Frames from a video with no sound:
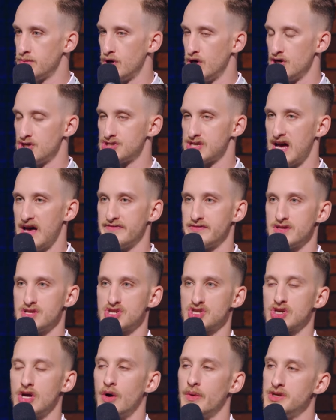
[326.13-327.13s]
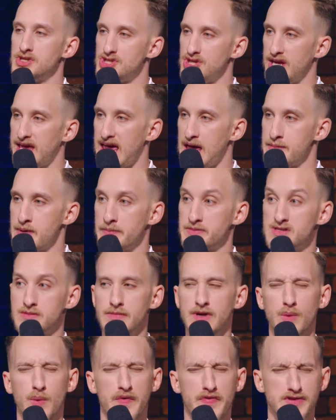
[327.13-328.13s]
merch after the show, and she came up to
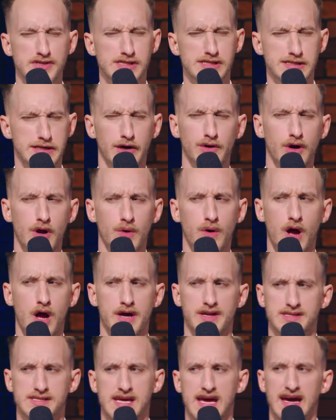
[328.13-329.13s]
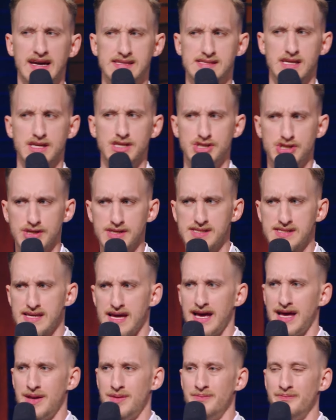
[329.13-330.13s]
me with zero context and just
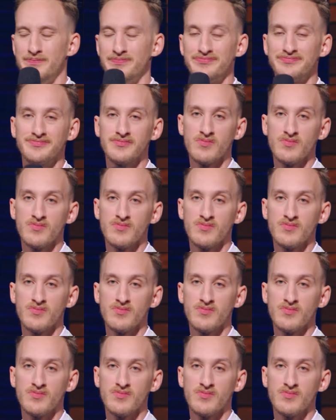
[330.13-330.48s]
said,